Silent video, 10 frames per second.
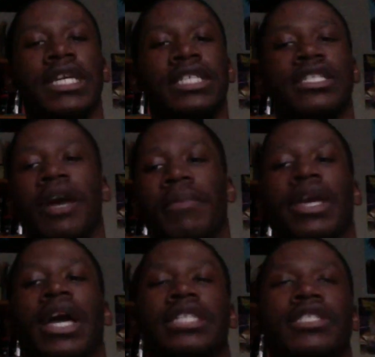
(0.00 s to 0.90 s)
is
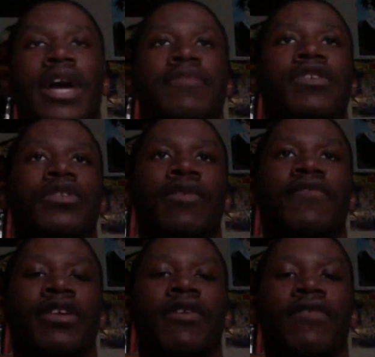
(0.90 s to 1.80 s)
coming. I still have to do a
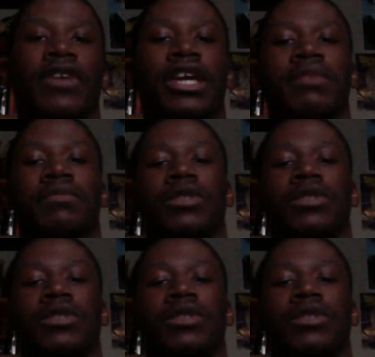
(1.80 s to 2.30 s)
video for Kingdom.